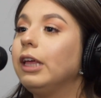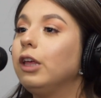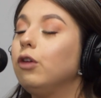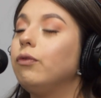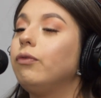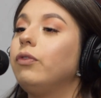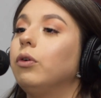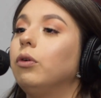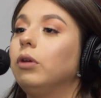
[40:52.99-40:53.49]
Like
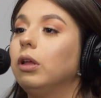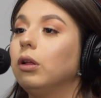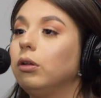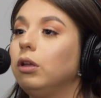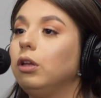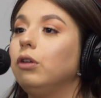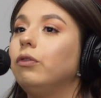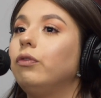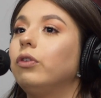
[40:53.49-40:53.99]
you feel
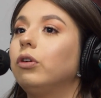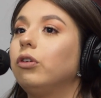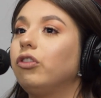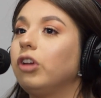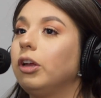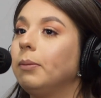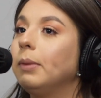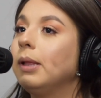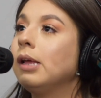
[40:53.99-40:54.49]
guilty, you feel
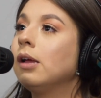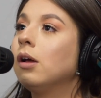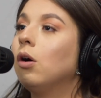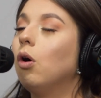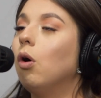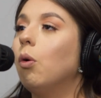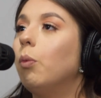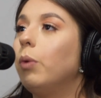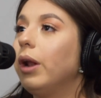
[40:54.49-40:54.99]
ashamed
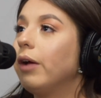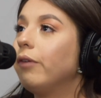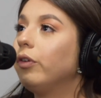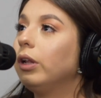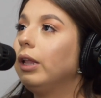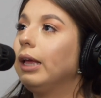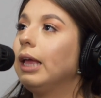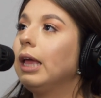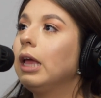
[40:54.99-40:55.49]
or
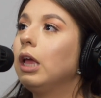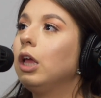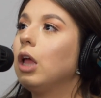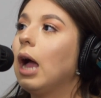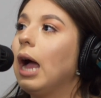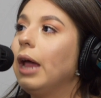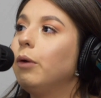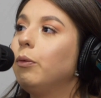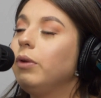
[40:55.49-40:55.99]
whatever. Like
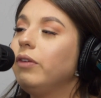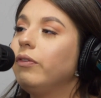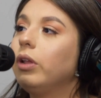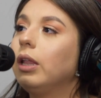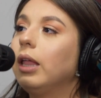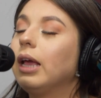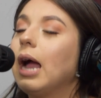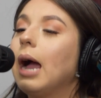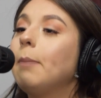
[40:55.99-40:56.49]
I don't
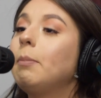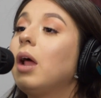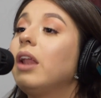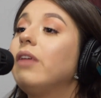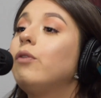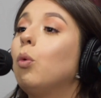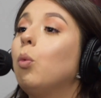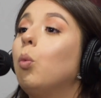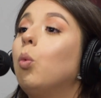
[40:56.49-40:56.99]
even like, I'm not
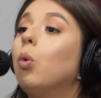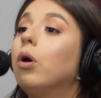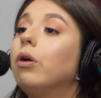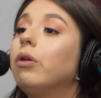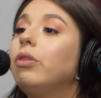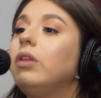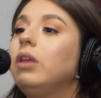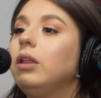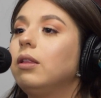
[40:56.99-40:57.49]
even
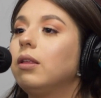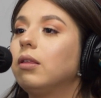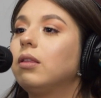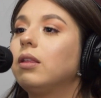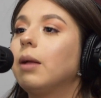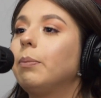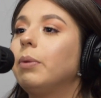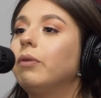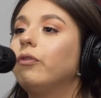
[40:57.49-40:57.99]
worthy to
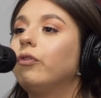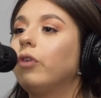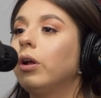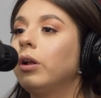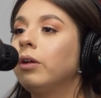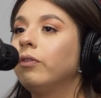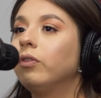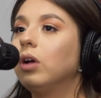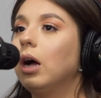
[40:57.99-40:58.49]
step in
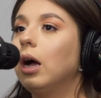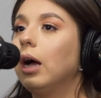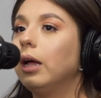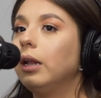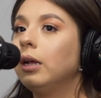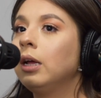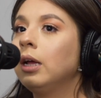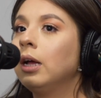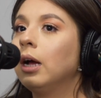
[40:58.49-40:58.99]
front of God.